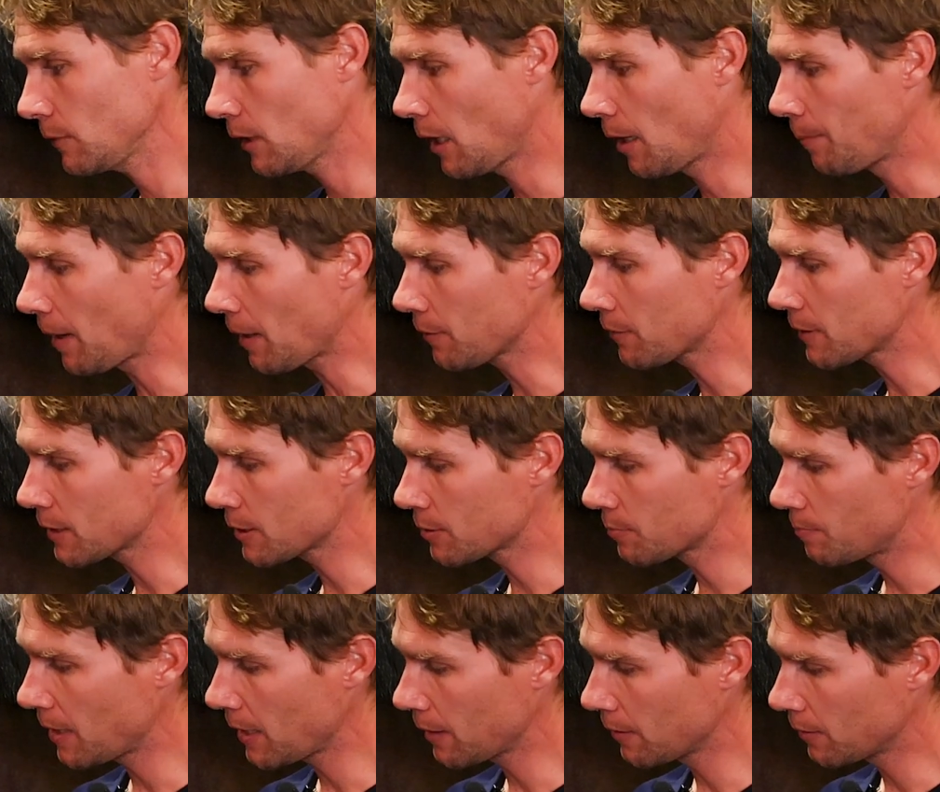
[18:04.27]
about this
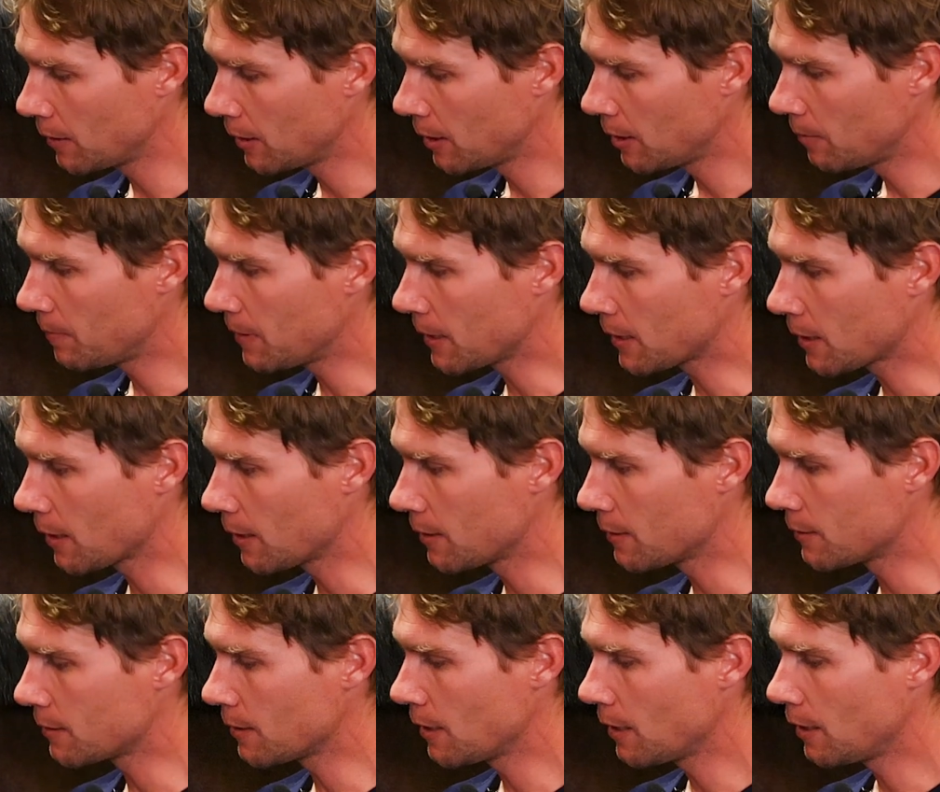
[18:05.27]
bit
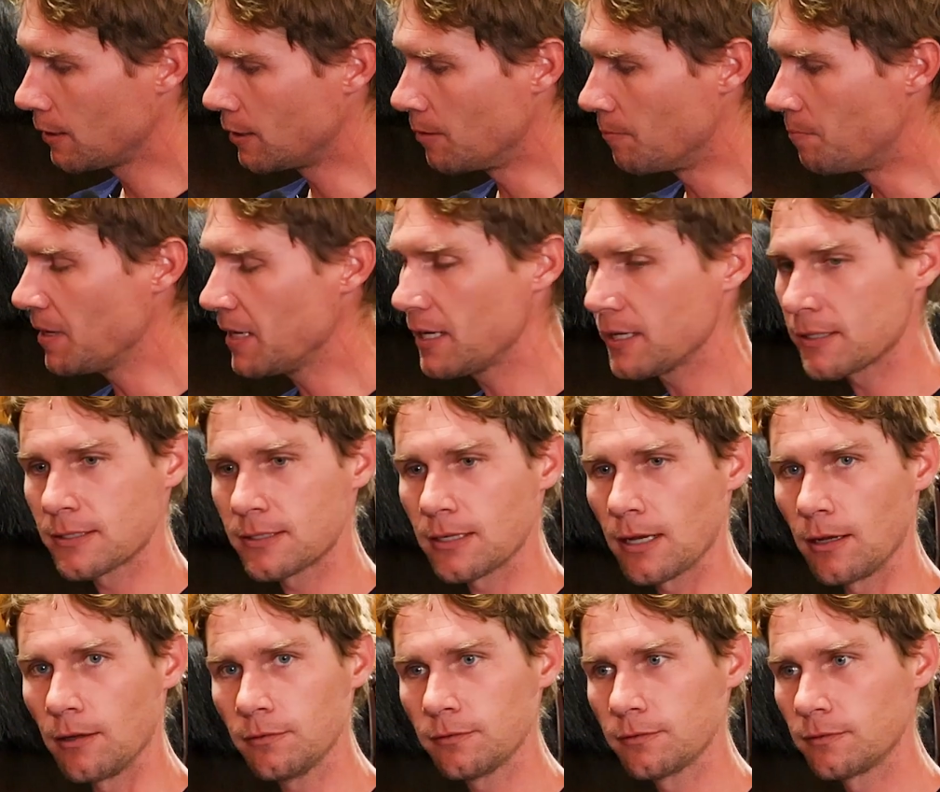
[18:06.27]
because the bit
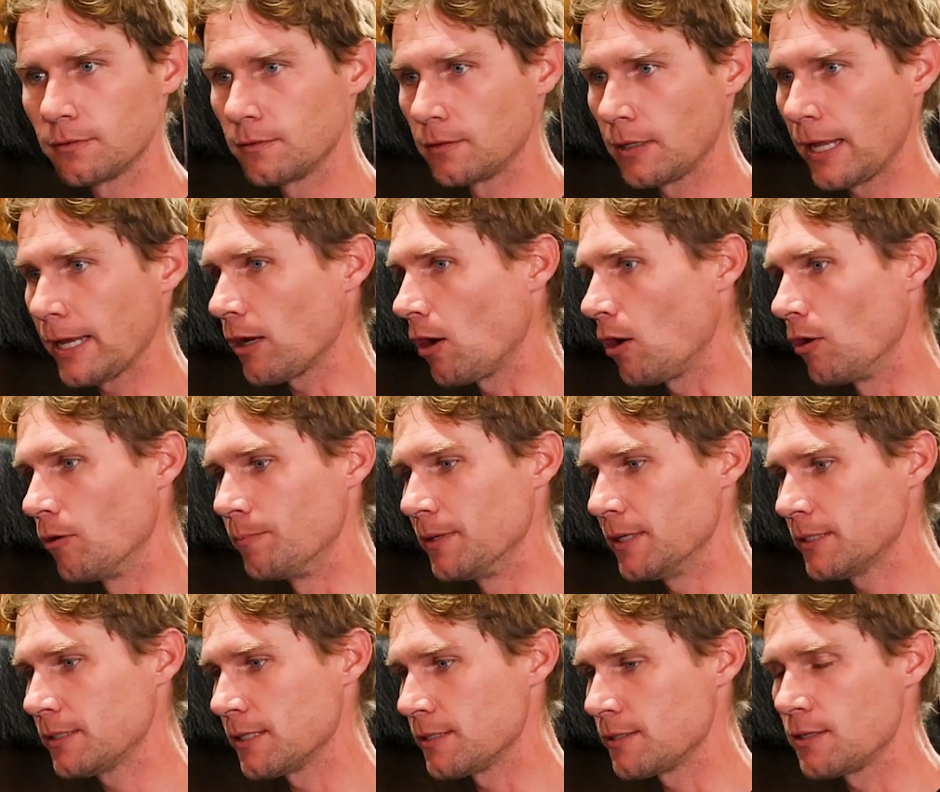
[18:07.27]
itself, like all
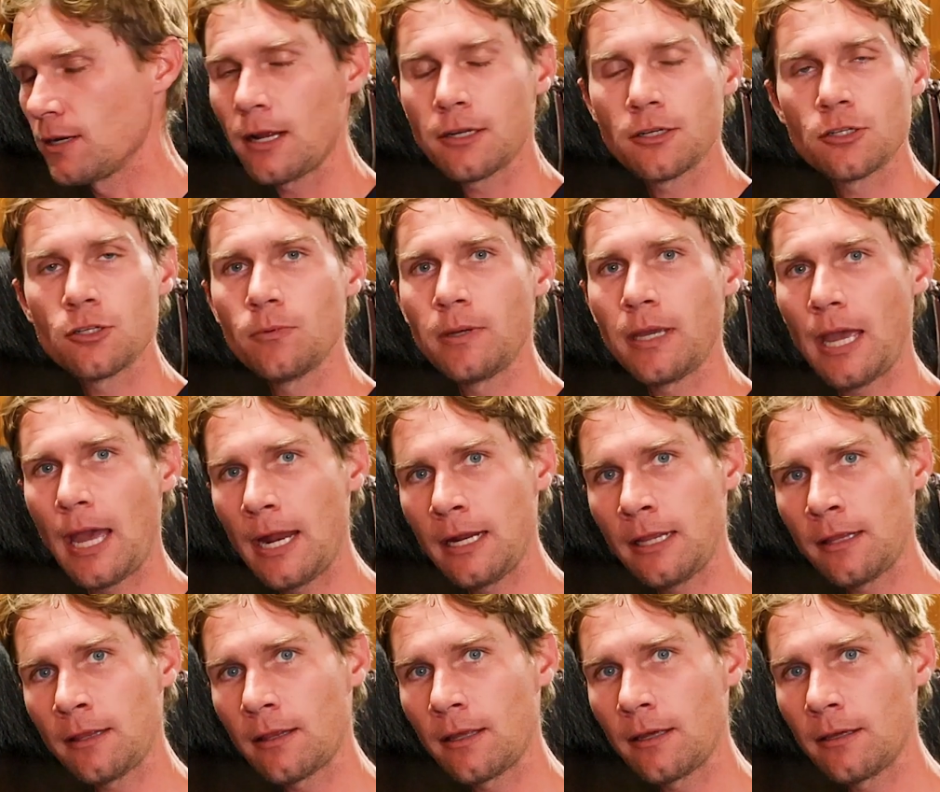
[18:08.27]
bits, is not doing
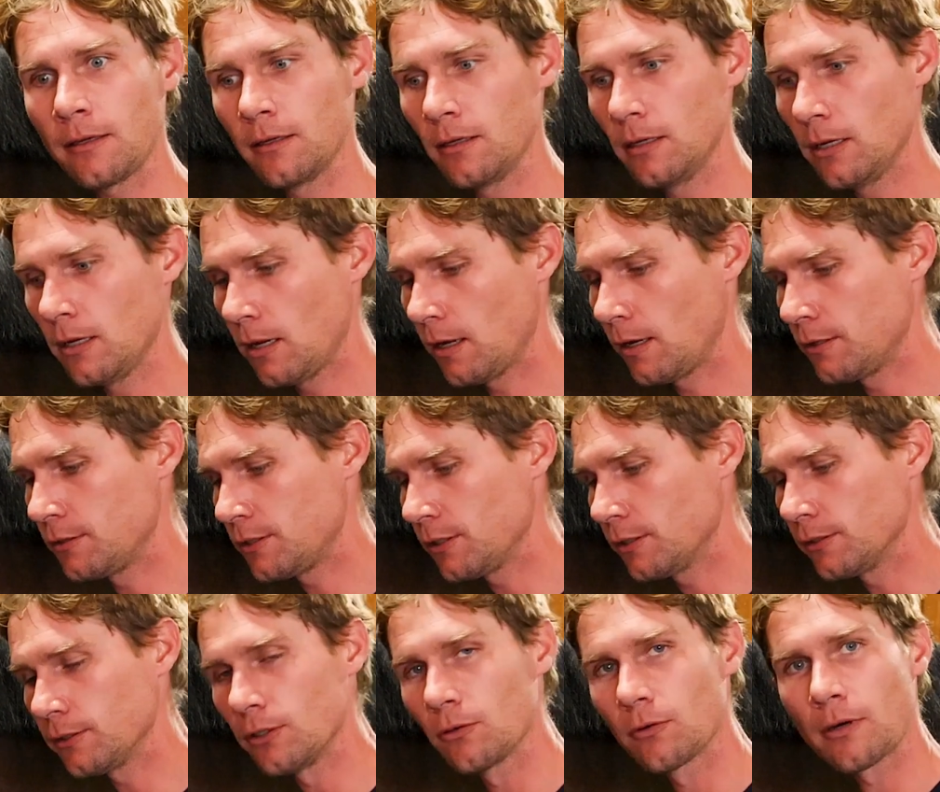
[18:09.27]
anything
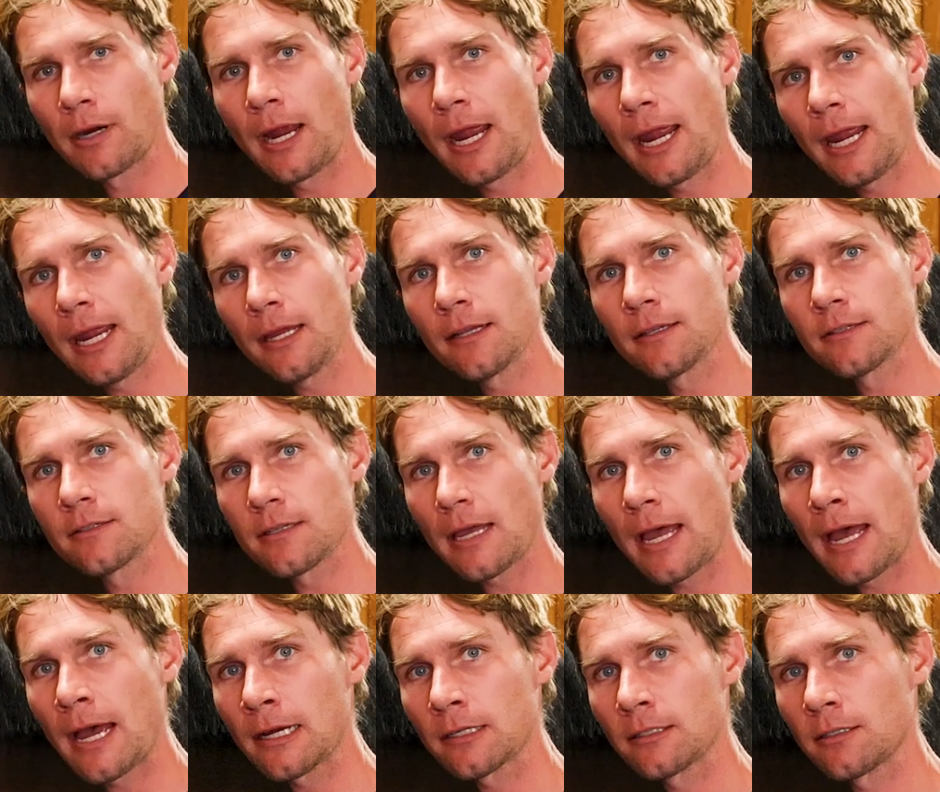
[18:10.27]
until your hands
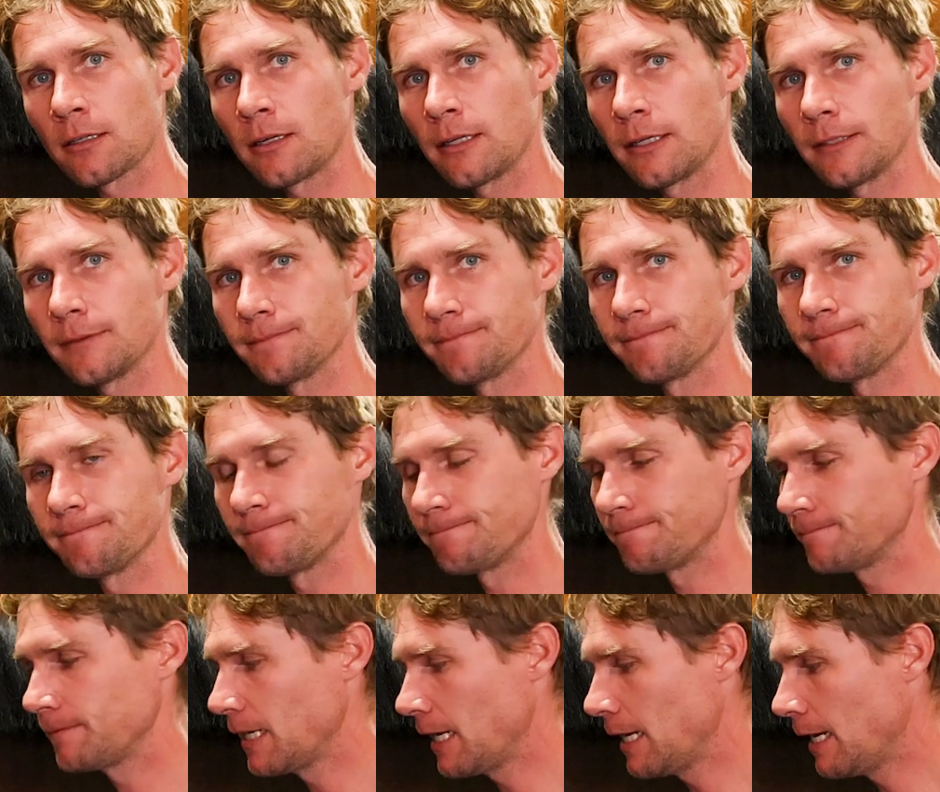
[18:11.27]
act on
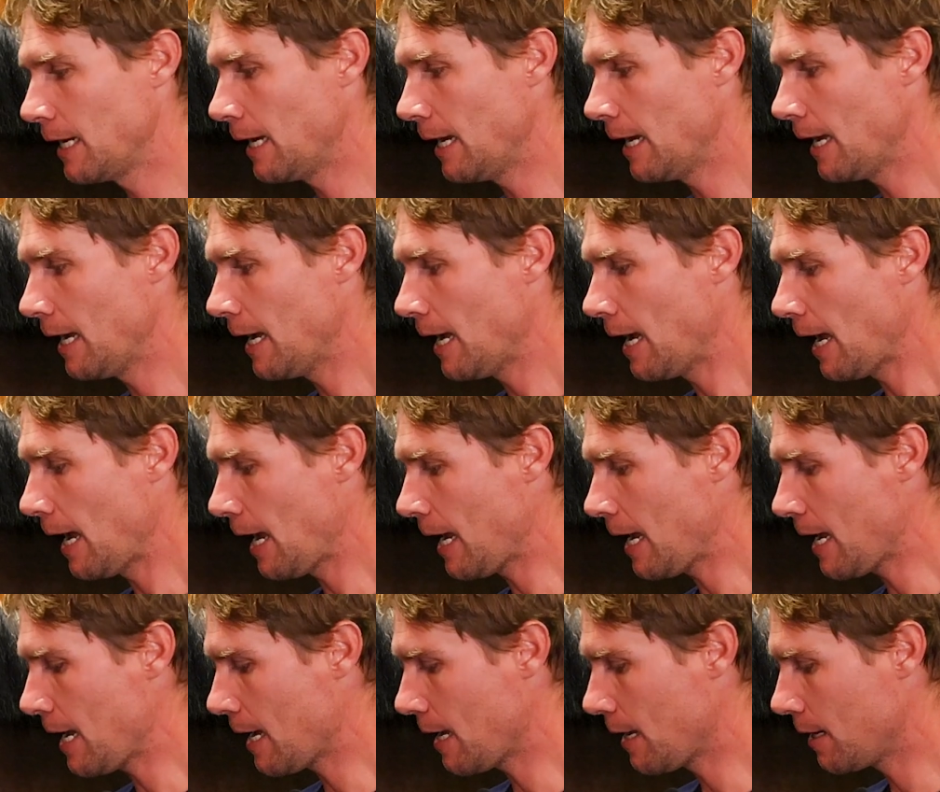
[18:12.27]
it.
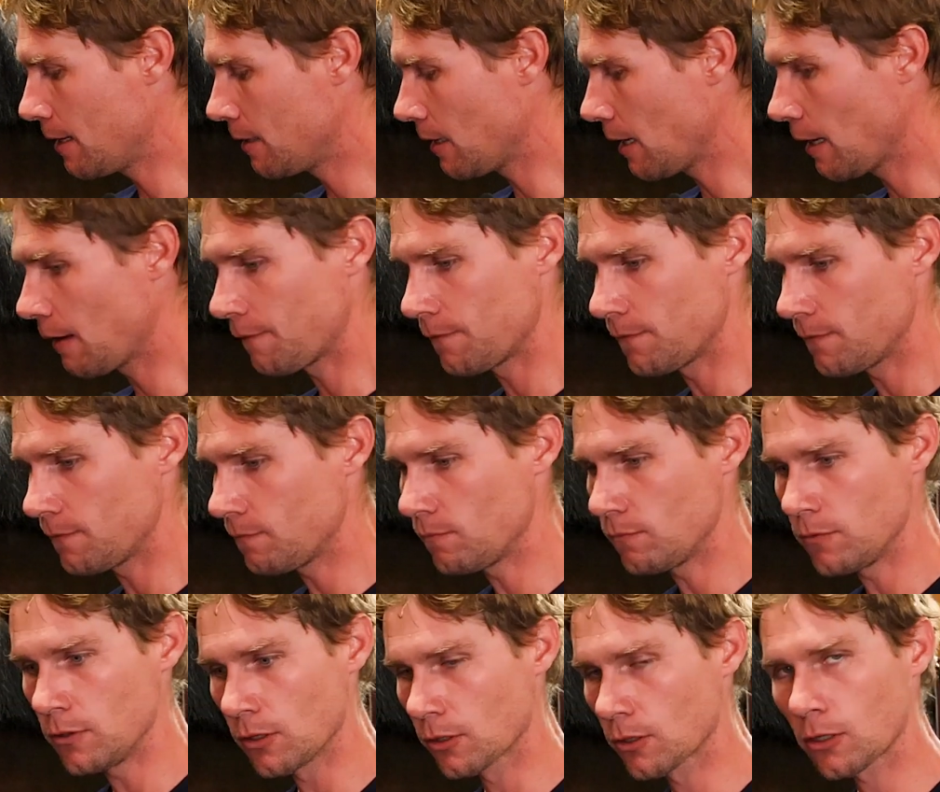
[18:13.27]
And if
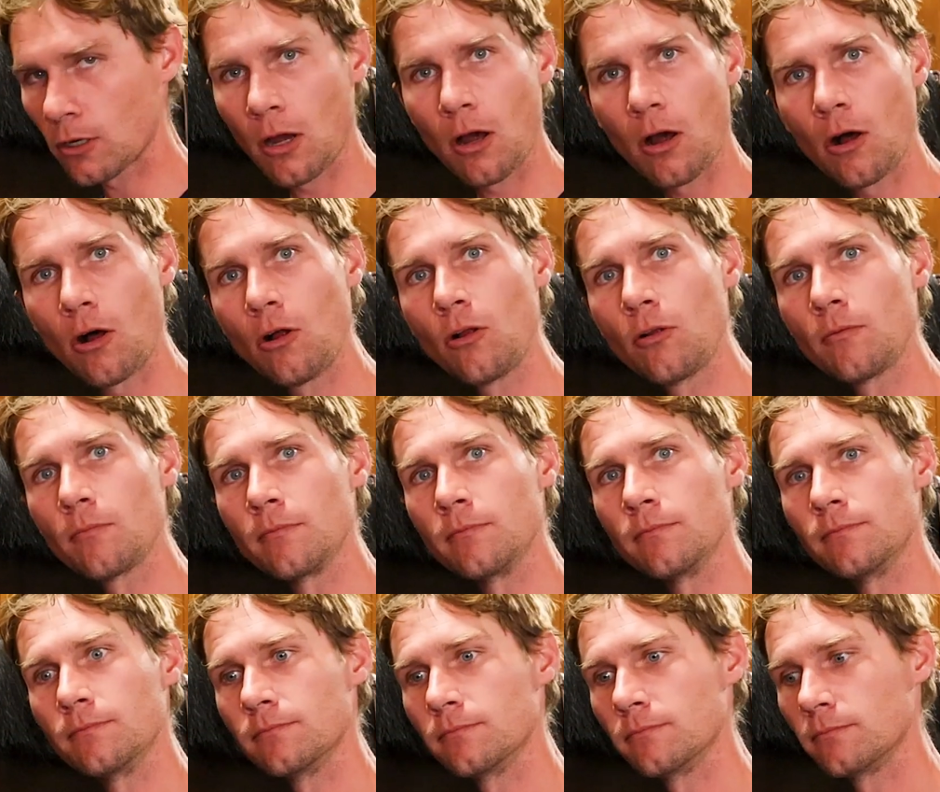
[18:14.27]
you're calm